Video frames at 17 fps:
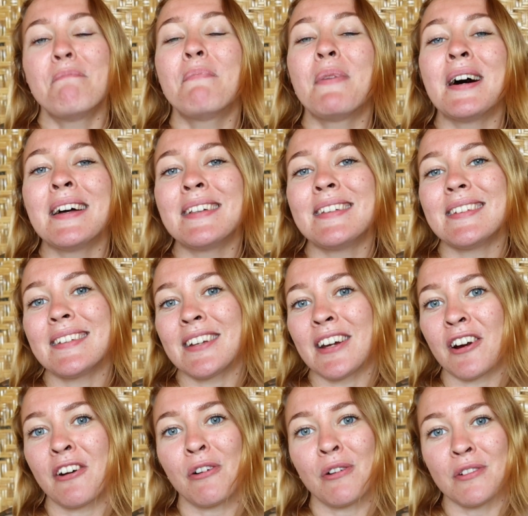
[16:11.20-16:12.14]
but
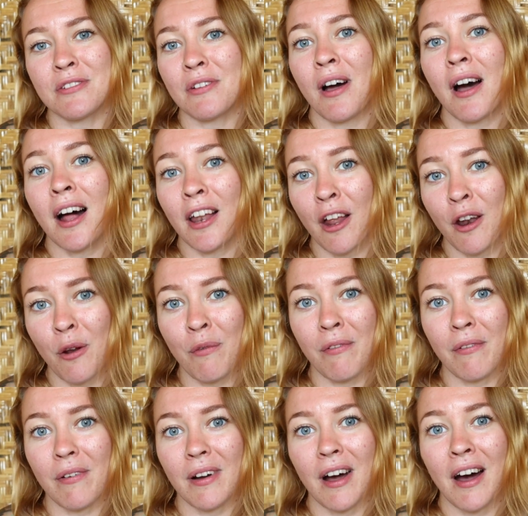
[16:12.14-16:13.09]
there are also a lot of
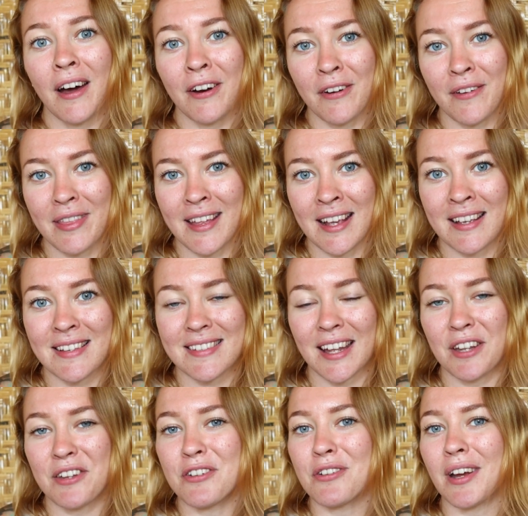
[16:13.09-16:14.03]
other things
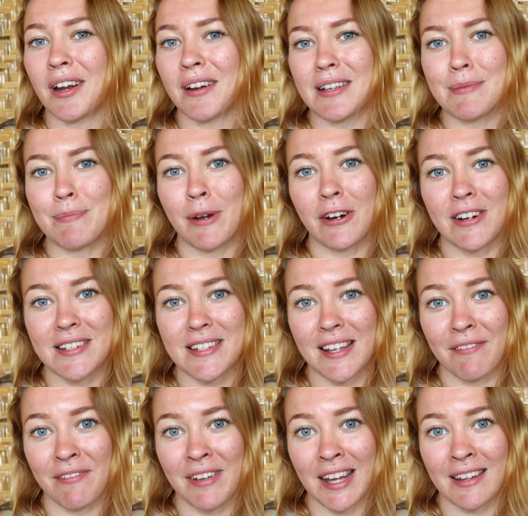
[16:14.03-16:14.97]
that you can experience
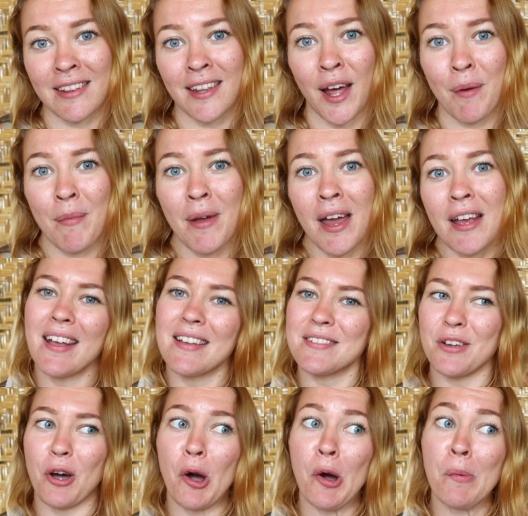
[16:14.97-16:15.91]
in Vietnam.
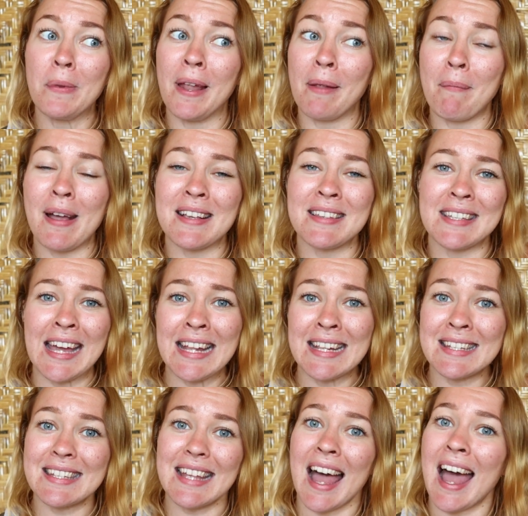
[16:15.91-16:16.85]
So I hope that makes
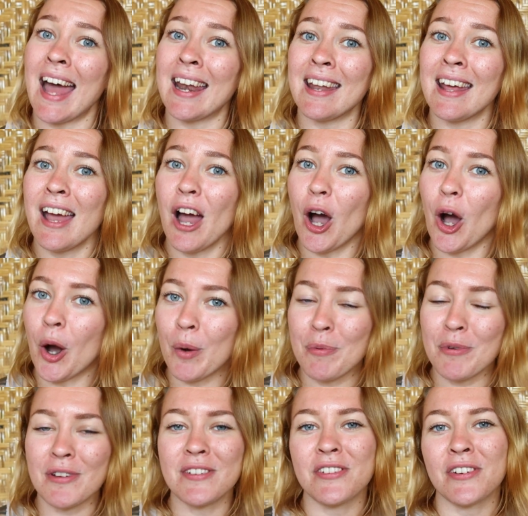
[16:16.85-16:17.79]
sense, and
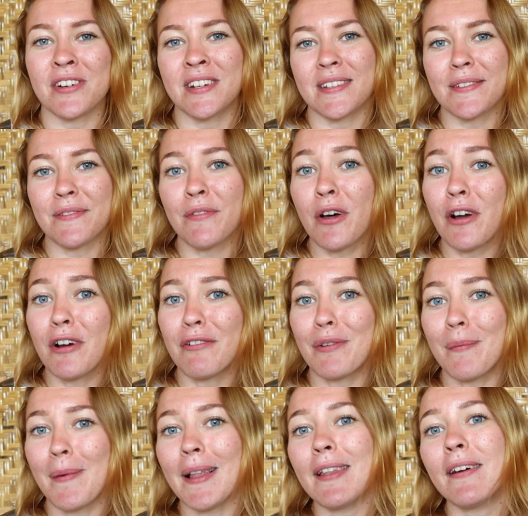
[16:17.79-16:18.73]
hope you enjoyed this vlog
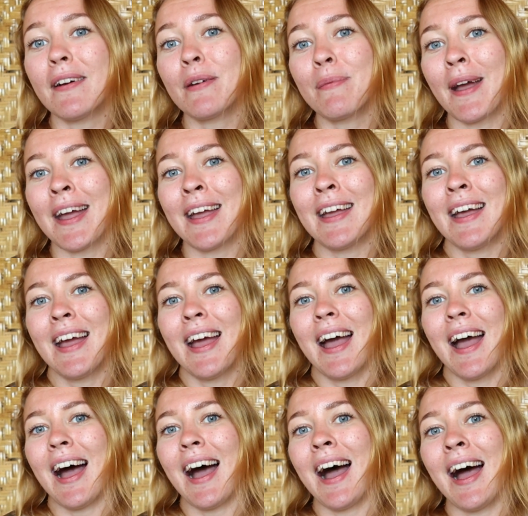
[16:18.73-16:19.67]
from Halong Bay,
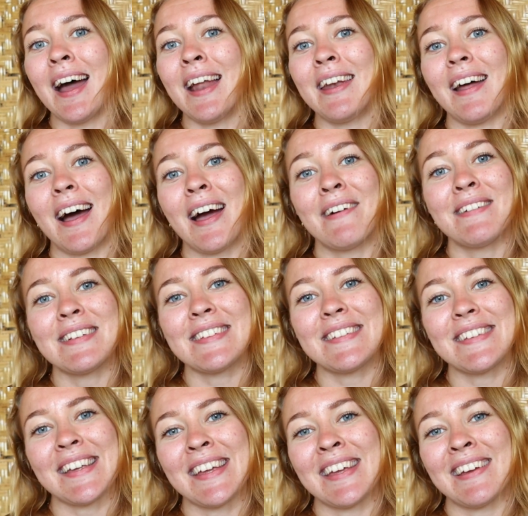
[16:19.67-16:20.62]
and I will
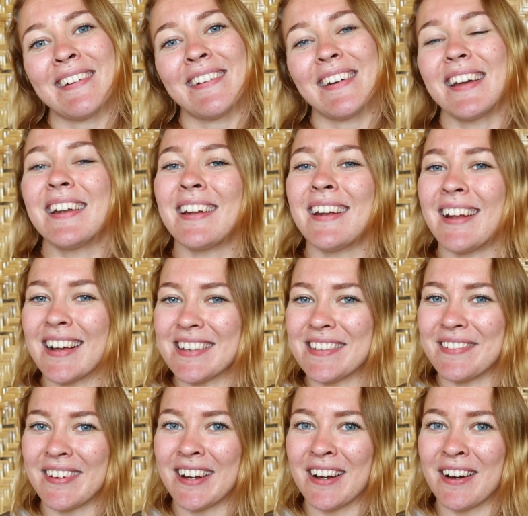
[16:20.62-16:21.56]
see you in the
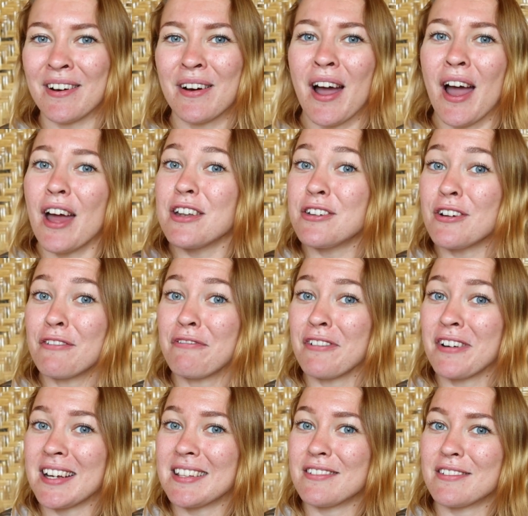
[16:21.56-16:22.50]
next video. Don't
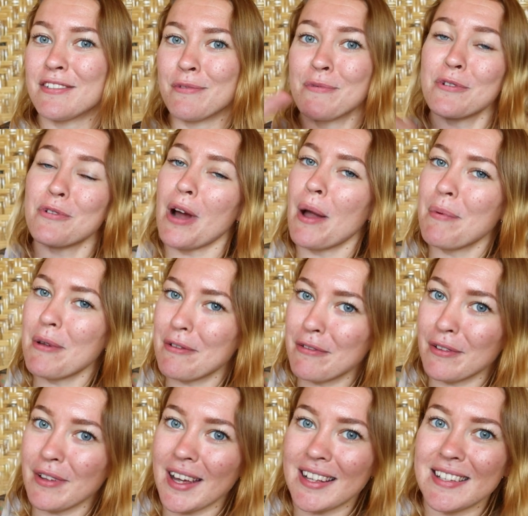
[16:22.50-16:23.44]
forget to subscribe
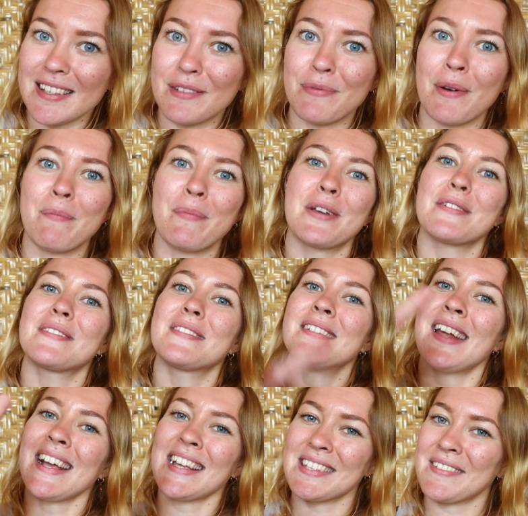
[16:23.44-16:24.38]
if you like this one, because
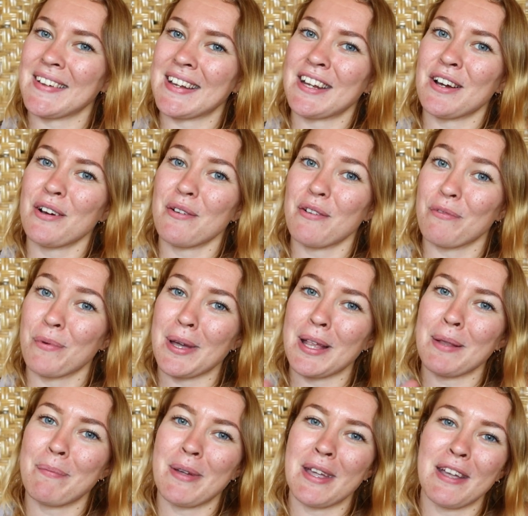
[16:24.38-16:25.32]
next video
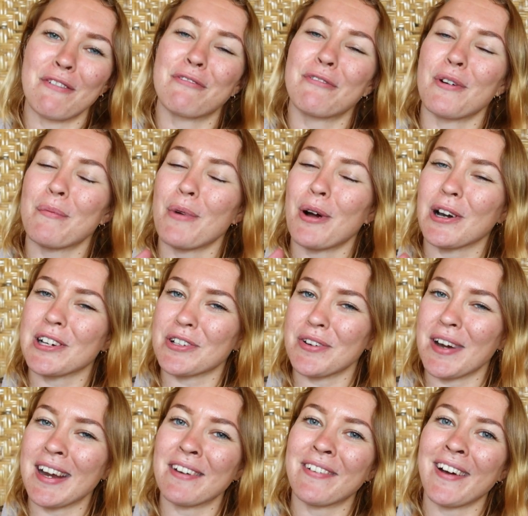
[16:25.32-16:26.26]
will be from our
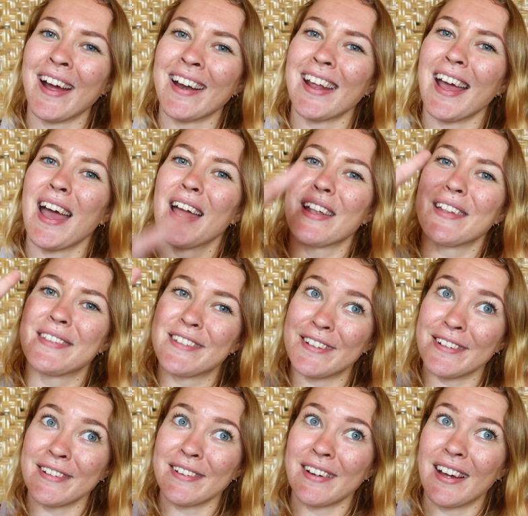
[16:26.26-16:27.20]
train ride
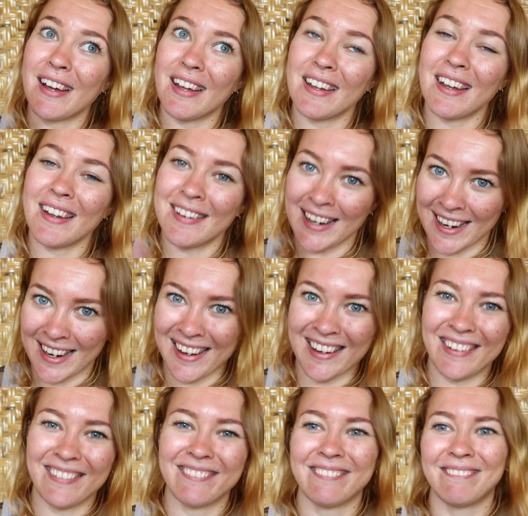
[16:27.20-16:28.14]
to Da
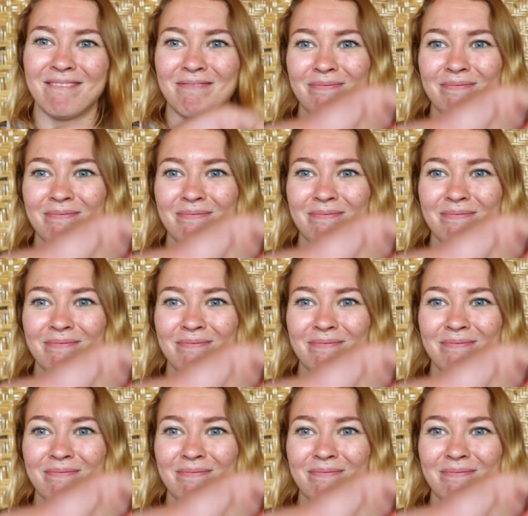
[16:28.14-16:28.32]
Nang.